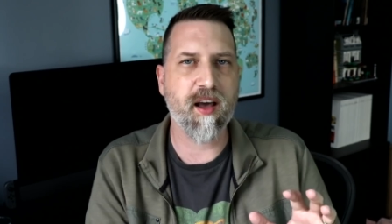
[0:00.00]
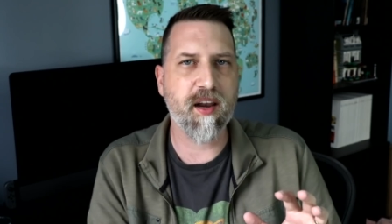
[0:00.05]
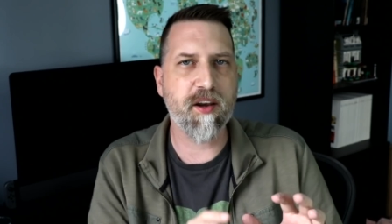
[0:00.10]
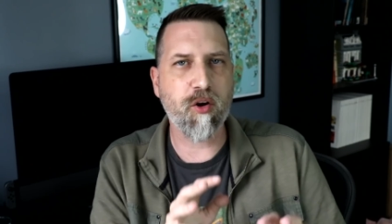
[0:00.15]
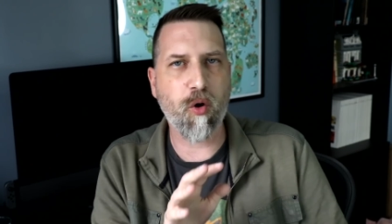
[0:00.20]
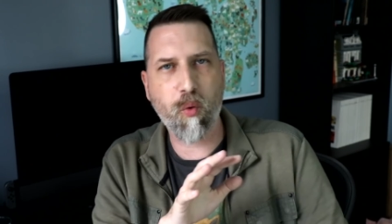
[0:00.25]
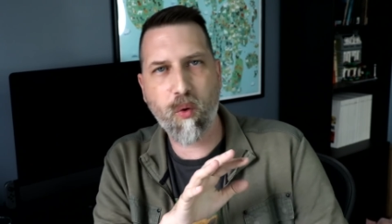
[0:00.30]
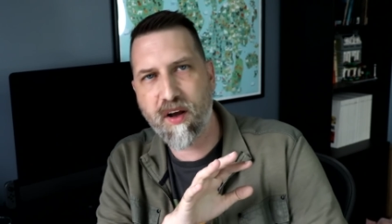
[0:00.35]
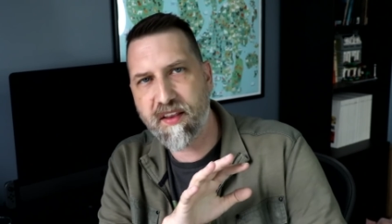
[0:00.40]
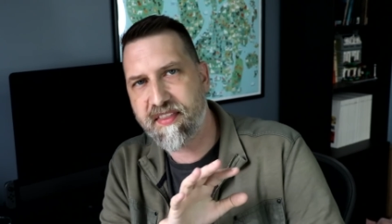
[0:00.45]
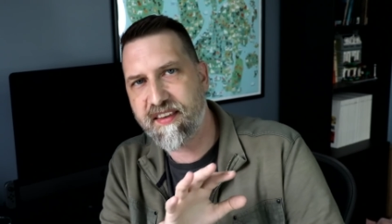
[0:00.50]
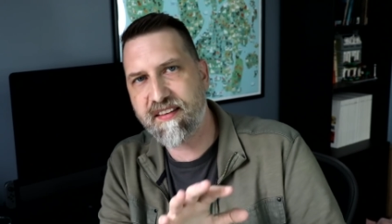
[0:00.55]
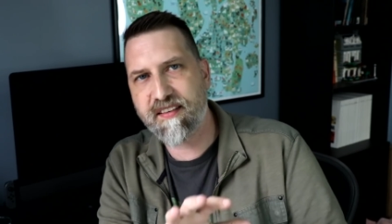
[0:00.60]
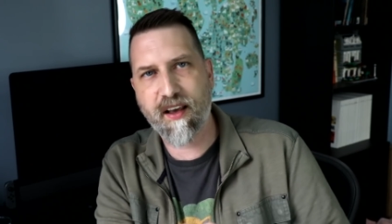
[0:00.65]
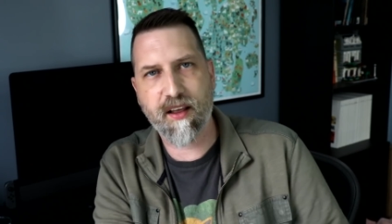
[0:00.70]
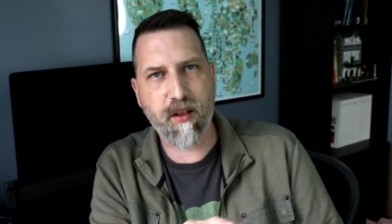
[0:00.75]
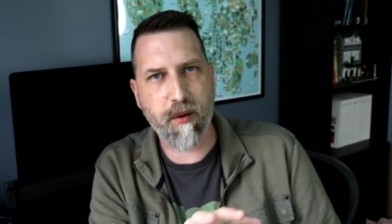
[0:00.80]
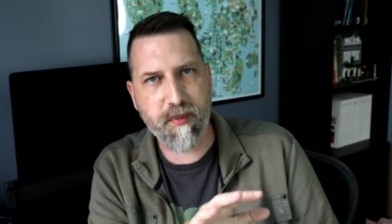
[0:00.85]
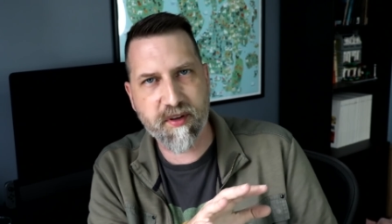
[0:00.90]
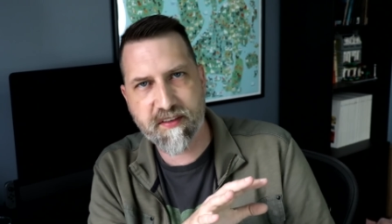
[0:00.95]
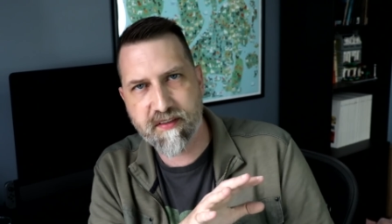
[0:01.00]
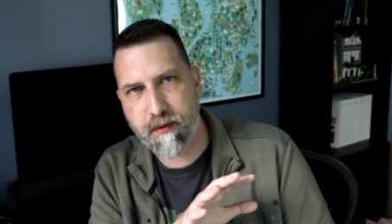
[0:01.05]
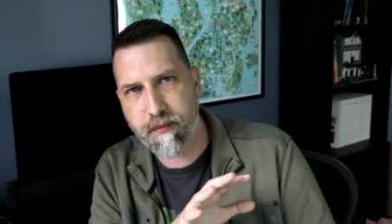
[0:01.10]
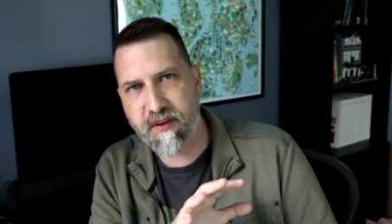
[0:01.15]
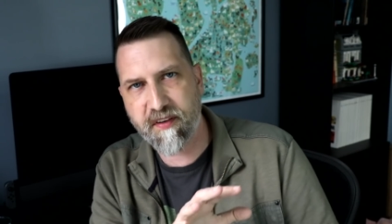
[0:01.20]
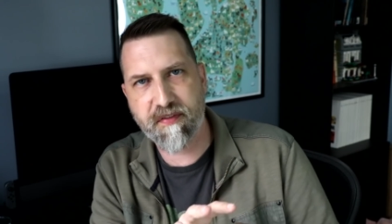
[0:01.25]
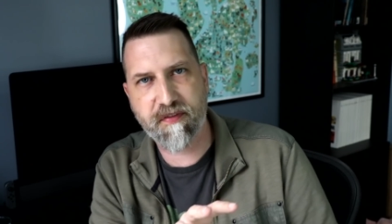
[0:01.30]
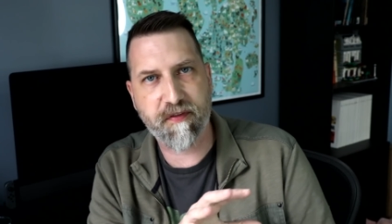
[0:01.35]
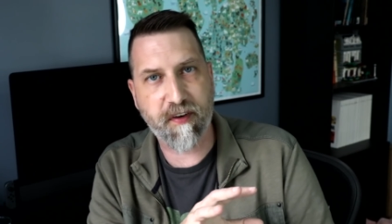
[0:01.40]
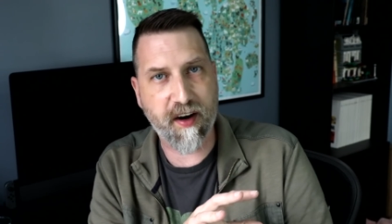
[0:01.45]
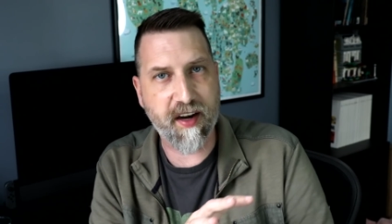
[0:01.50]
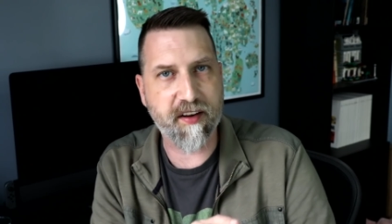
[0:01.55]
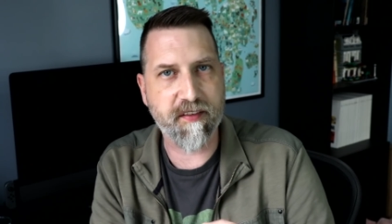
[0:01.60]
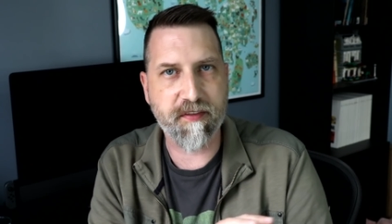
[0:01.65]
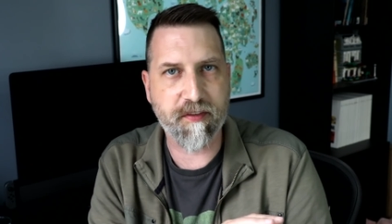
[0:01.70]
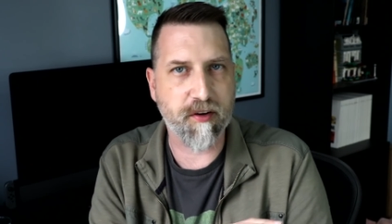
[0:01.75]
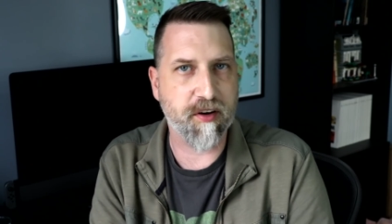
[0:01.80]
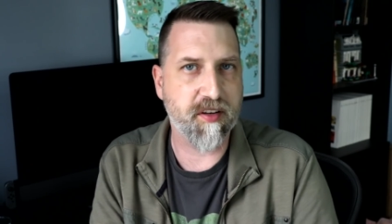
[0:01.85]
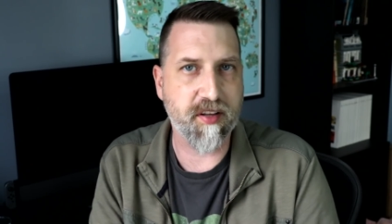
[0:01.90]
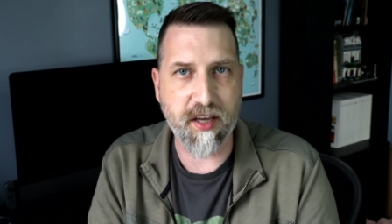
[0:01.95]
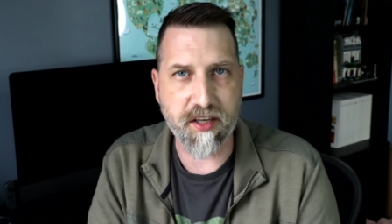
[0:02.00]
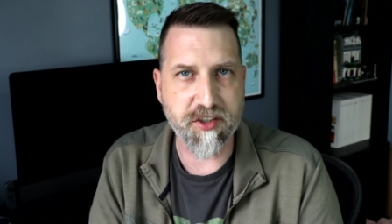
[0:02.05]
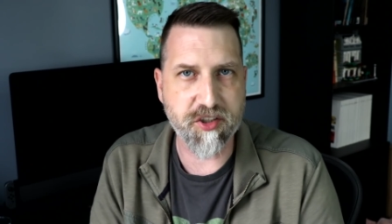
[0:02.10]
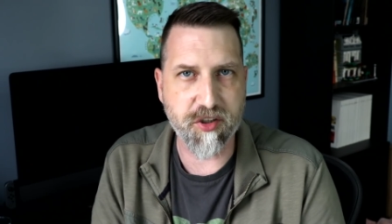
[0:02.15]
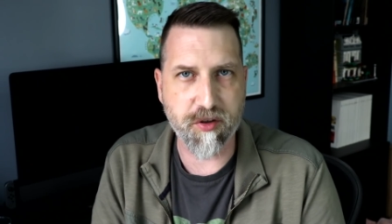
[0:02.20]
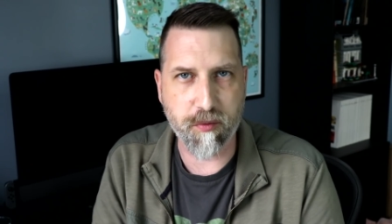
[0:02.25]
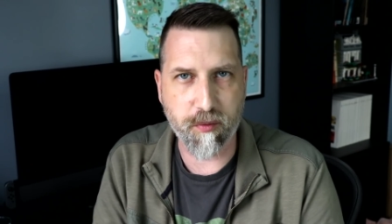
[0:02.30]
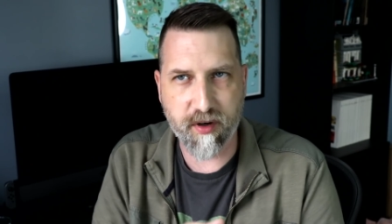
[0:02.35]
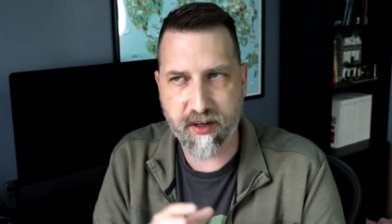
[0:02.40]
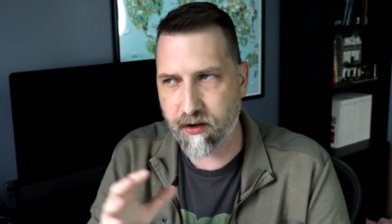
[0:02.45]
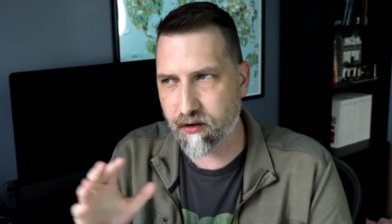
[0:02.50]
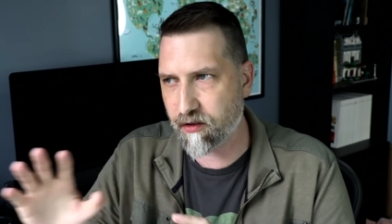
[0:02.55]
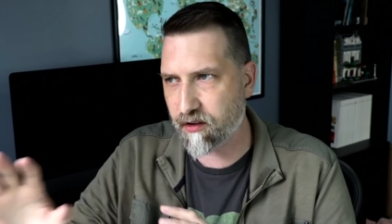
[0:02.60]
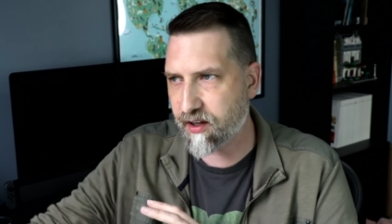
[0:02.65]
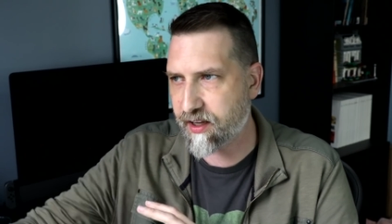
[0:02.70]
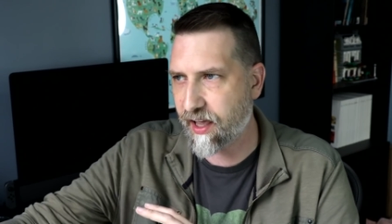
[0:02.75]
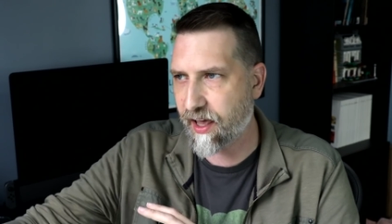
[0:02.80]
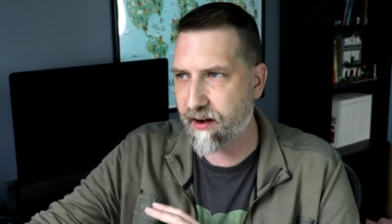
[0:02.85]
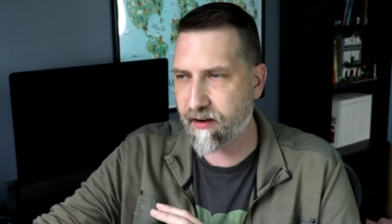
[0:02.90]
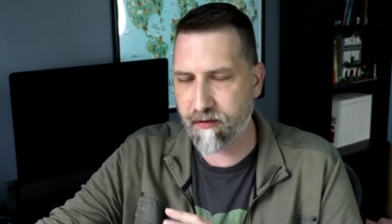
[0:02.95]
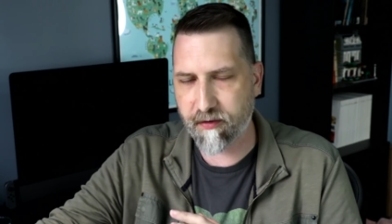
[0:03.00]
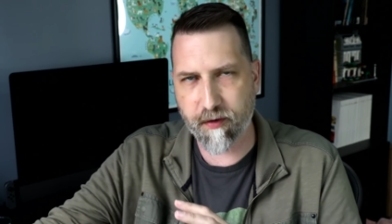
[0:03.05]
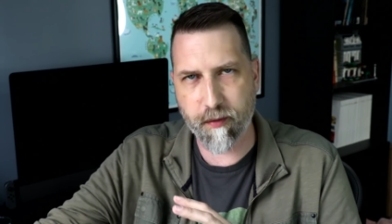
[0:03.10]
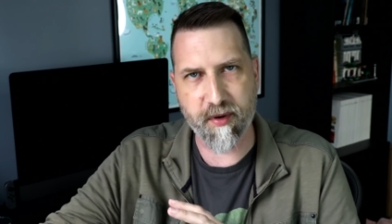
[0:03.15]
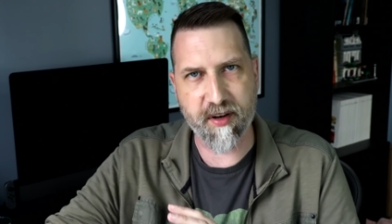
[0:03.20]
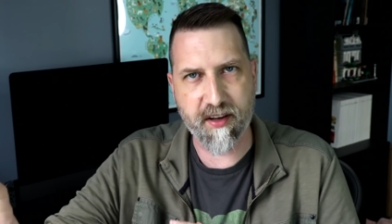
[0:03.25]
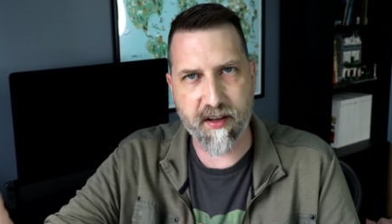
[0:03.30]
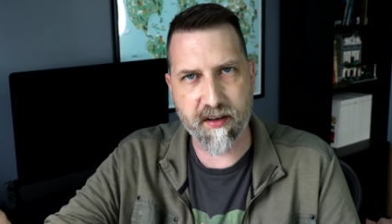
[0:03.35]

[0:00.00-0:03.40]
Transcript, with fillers: I don't want these elements to be fighting for attention when you look at it from a